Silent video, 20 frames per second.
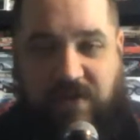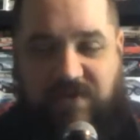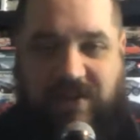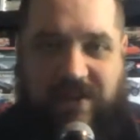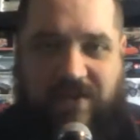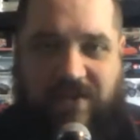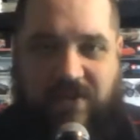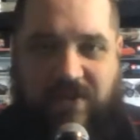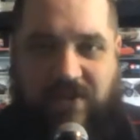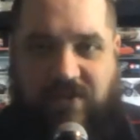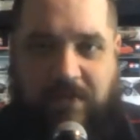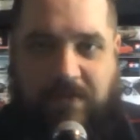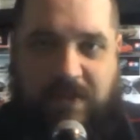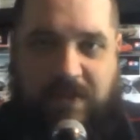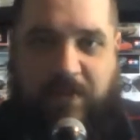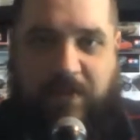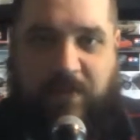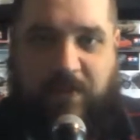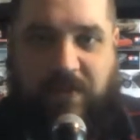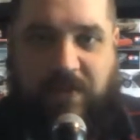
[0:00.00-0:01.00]
I know there's some
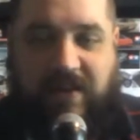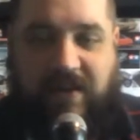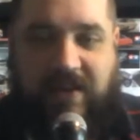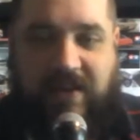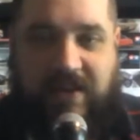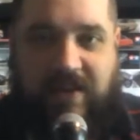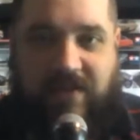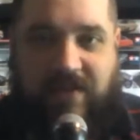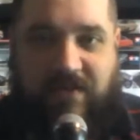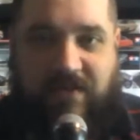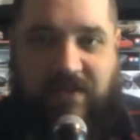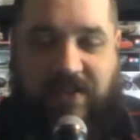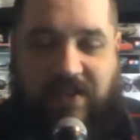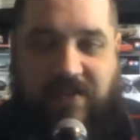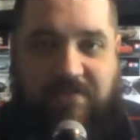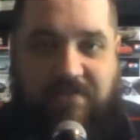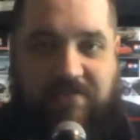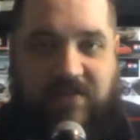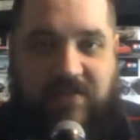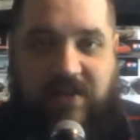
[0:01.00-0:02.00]
people that really,
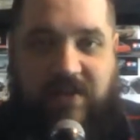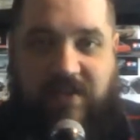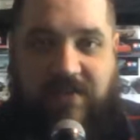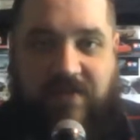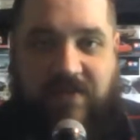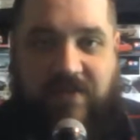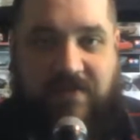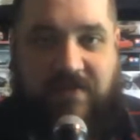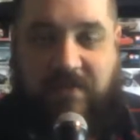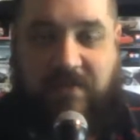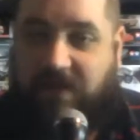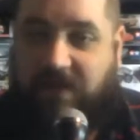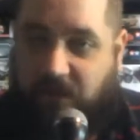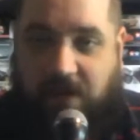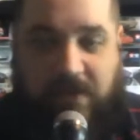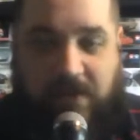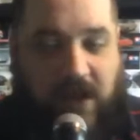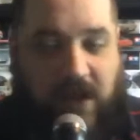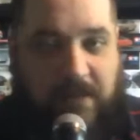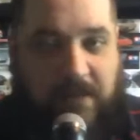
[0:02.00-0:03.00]

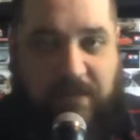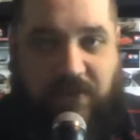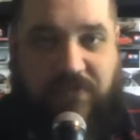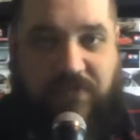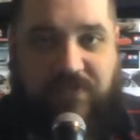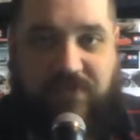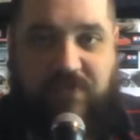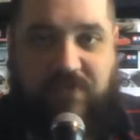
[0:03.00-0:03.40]
I build,